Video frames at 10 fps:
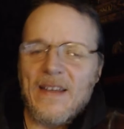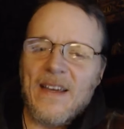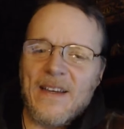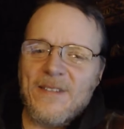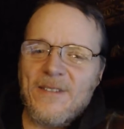
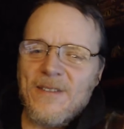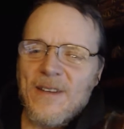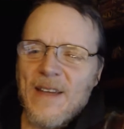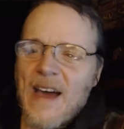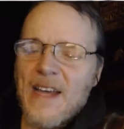yeah,
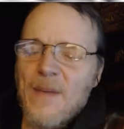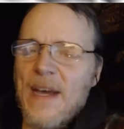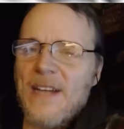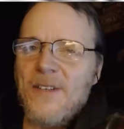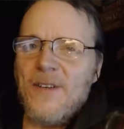I
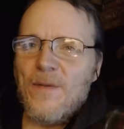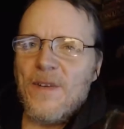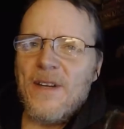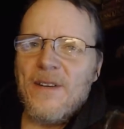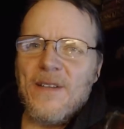imagine
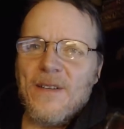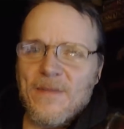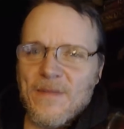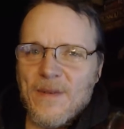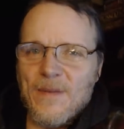over there
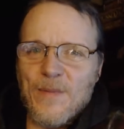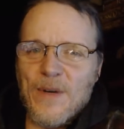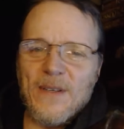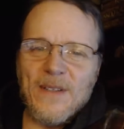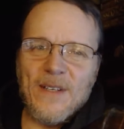in
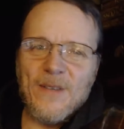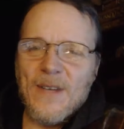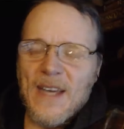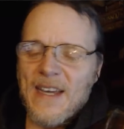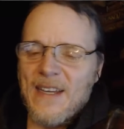Britain, the
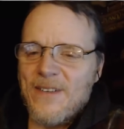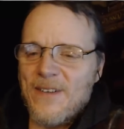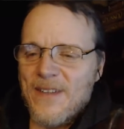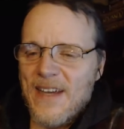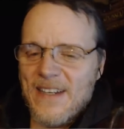UK, and
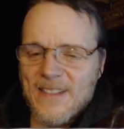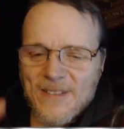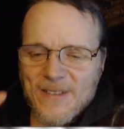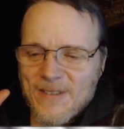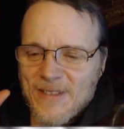all that,
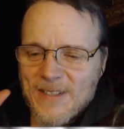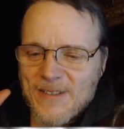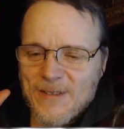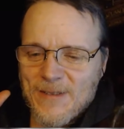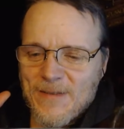it's
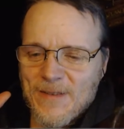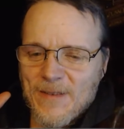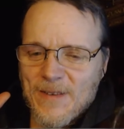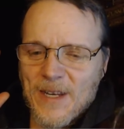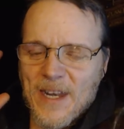
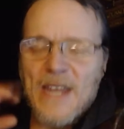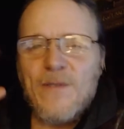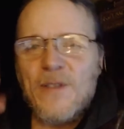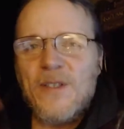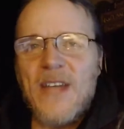the
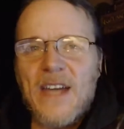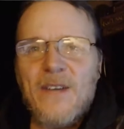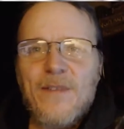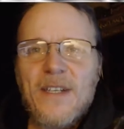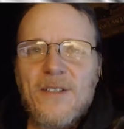naval
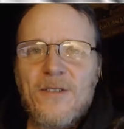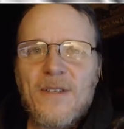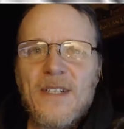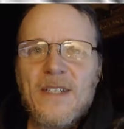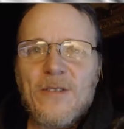side of
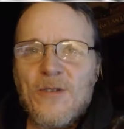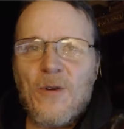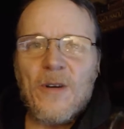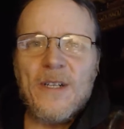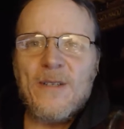history and
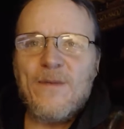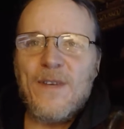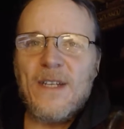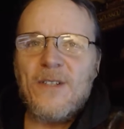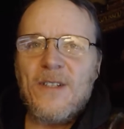stories and
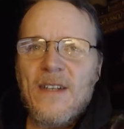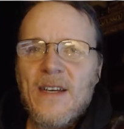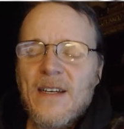fiction.